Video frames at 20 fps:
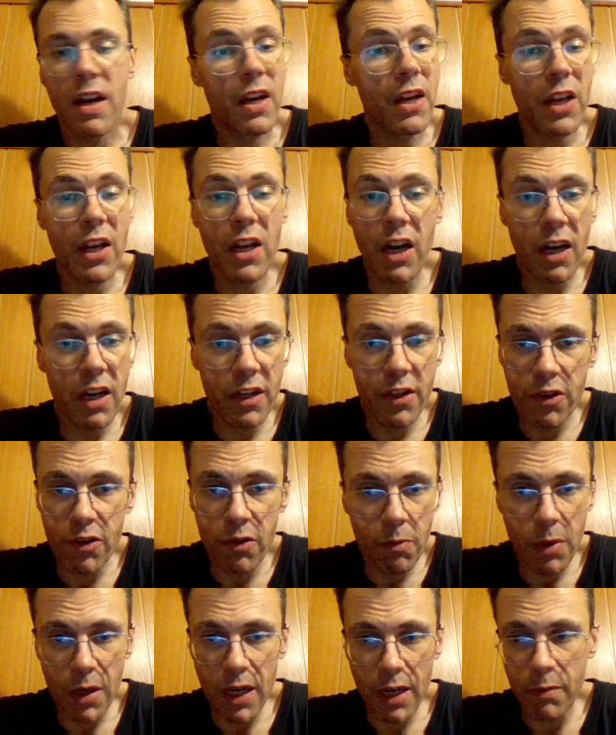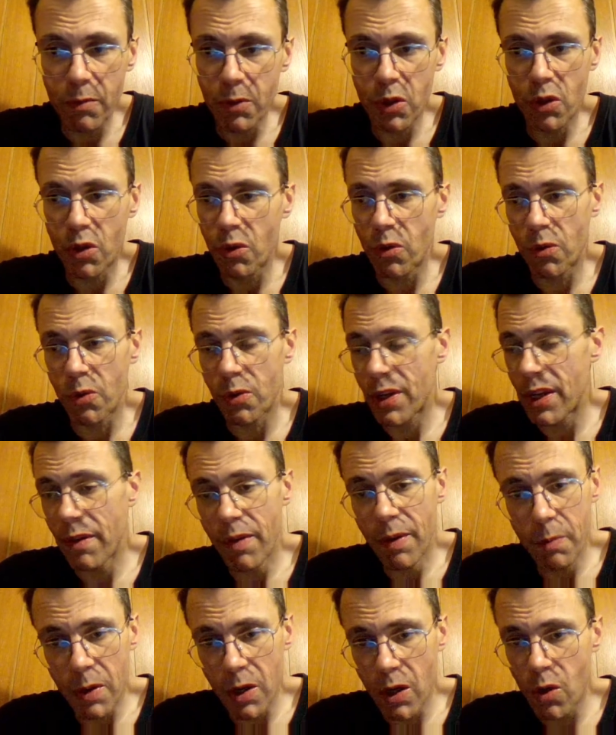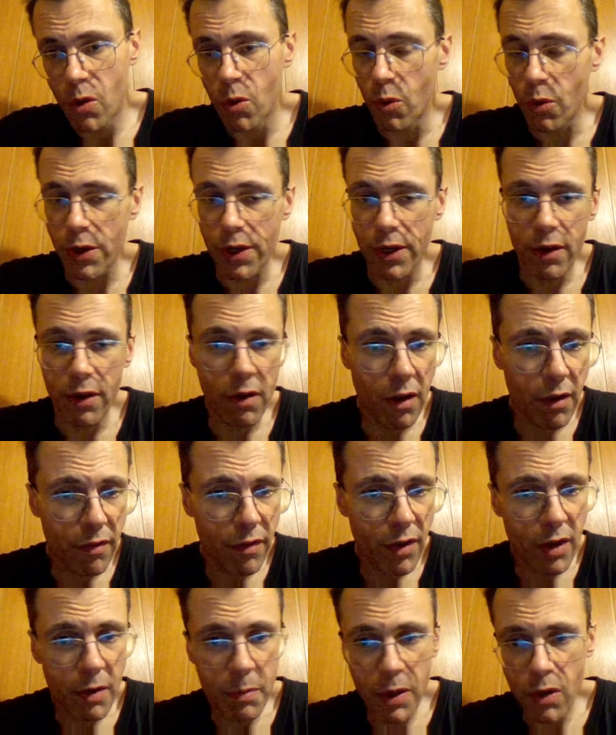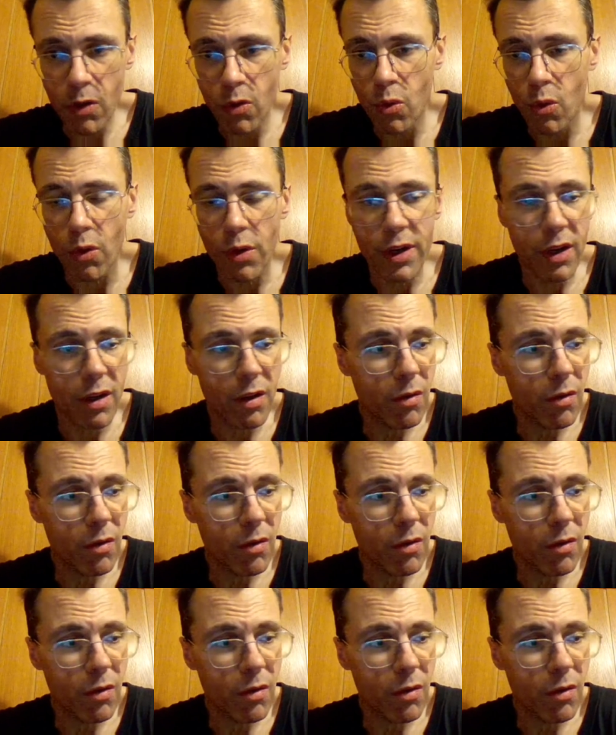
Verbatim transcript: regardless of what I would do, give him a cookie, offer him a cookie,